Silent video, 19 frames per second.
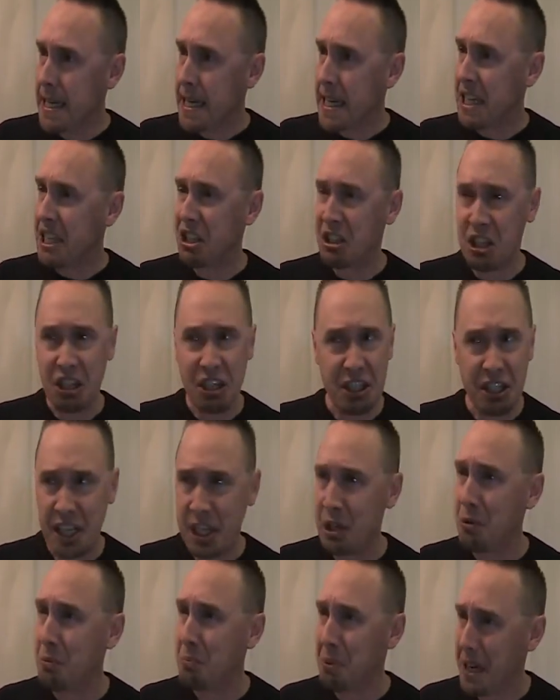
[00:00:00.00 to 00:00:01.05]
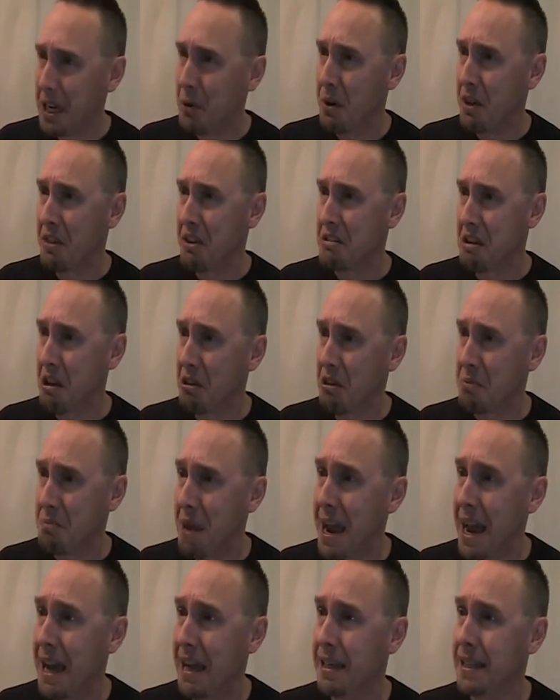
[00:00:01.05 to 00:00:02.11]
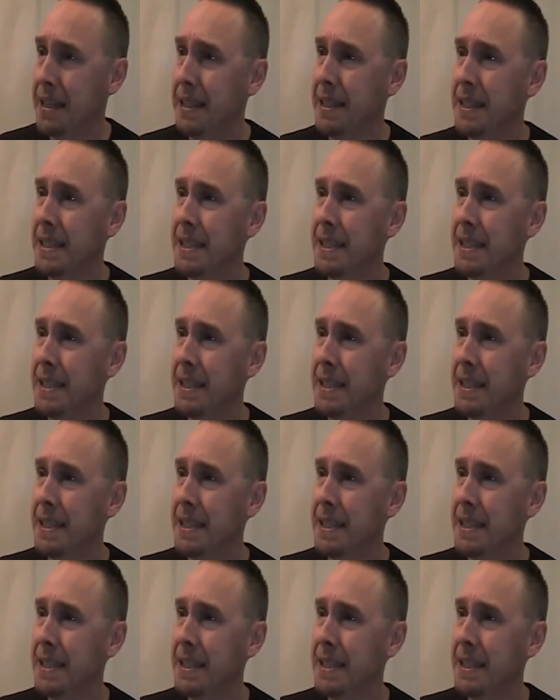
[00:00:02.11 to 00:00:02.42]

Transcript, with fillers: is to still be with another man.